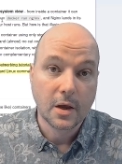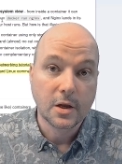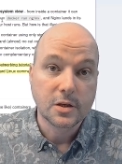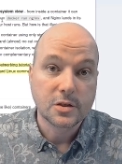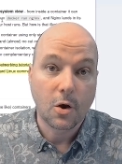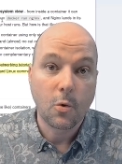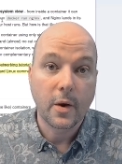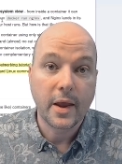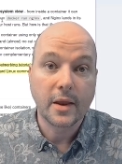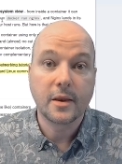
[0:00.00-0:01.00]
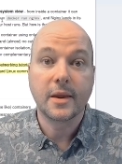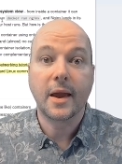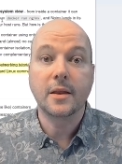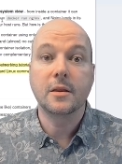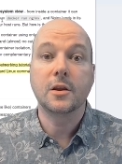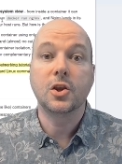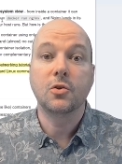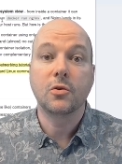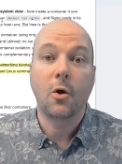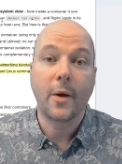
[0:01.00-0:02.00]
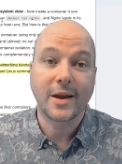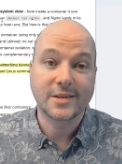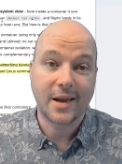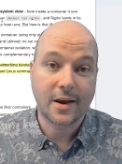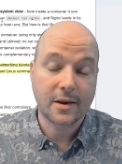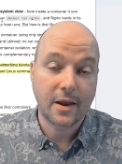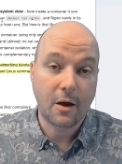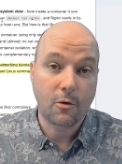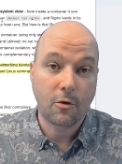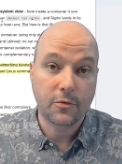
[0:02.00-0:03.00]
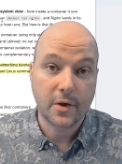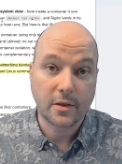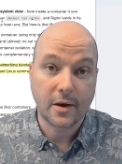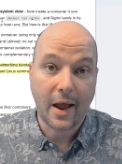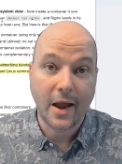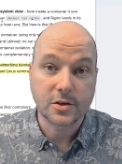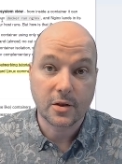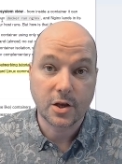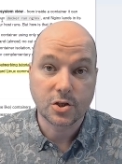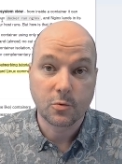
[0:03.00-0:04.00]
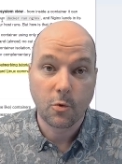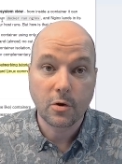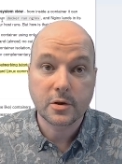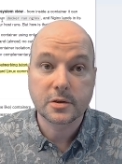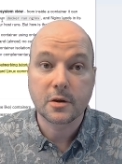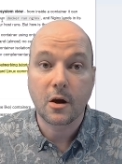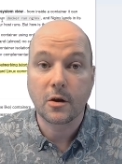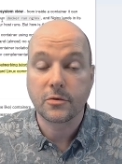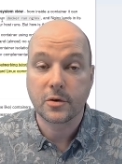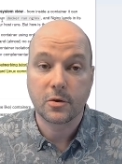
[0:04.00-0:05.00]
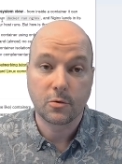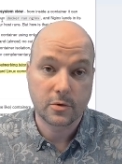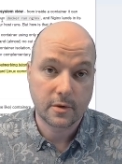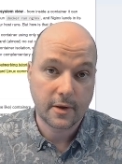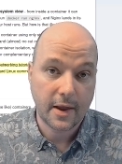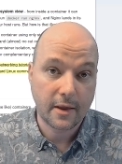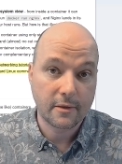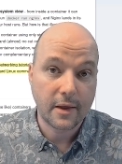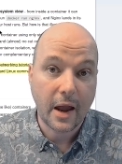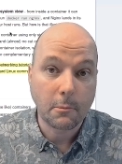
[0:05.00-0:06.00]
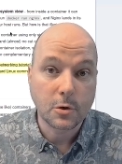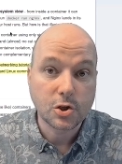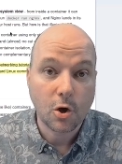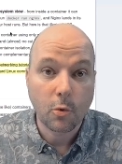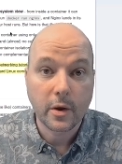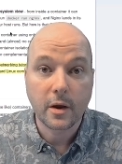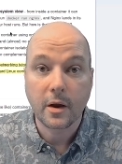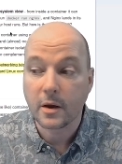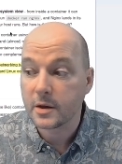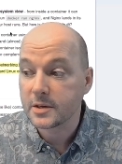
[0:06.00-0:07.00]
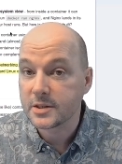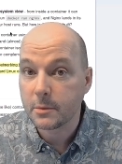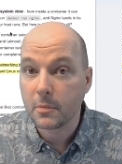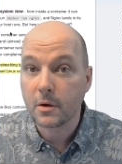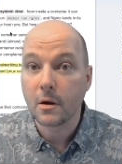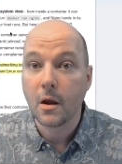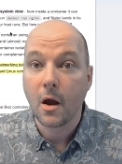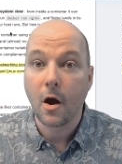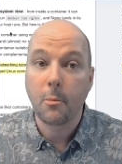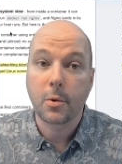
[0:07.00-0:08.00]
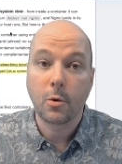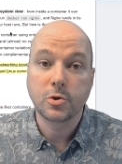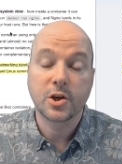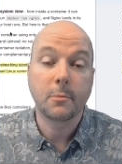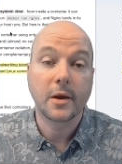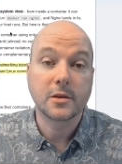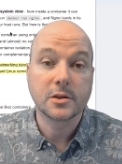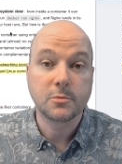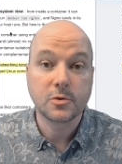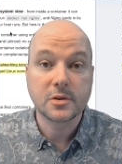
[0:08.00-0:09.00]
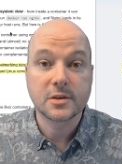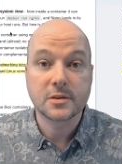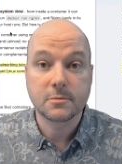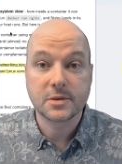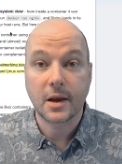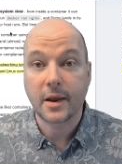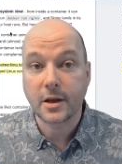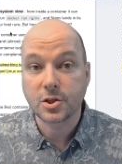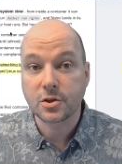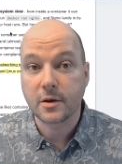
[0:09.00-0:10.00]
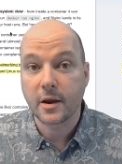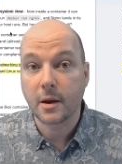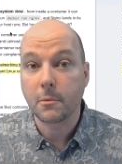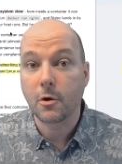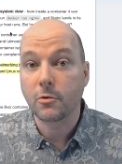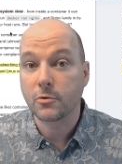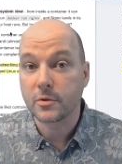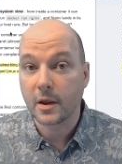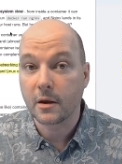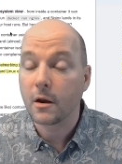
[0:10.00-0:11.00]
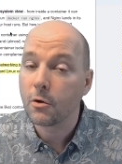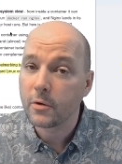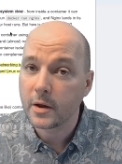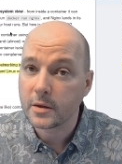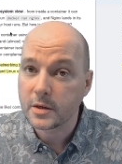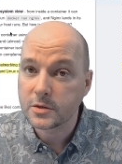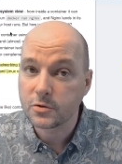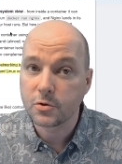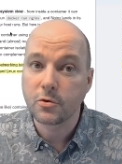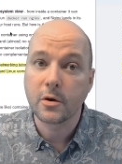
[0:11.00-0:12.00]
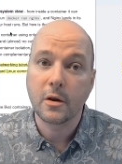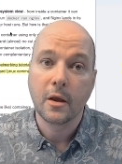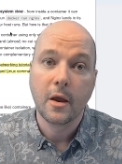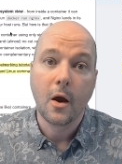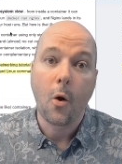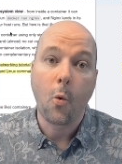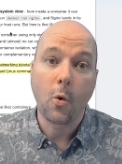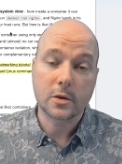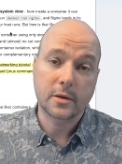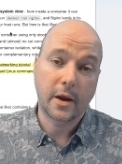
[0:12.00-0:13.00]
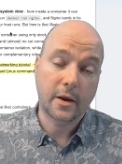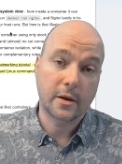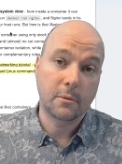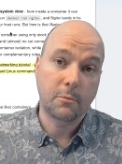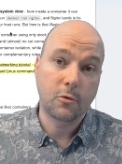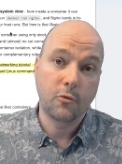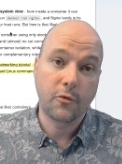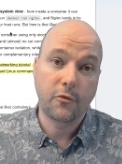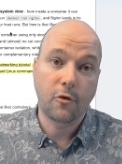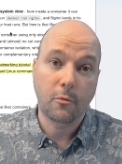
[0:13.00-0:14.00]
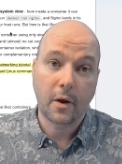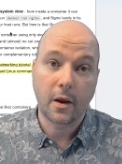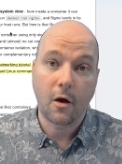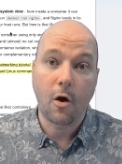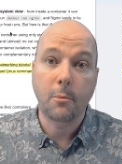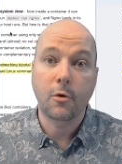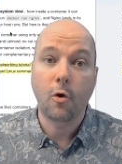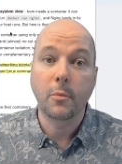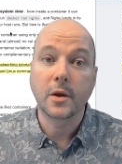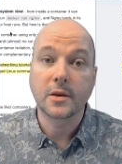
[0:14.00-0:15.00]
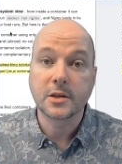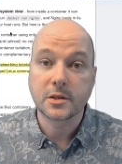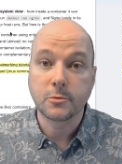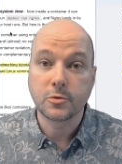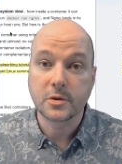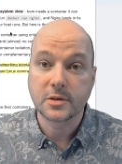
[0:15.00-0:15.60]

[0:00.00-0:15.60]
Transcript: So in the end, you know exactly how container isolation works under the hood. And I'm showing a similar approach in my distributed systems lecture, and I'm going to take a look at this tutorial, what I can improve for my upcoming distributed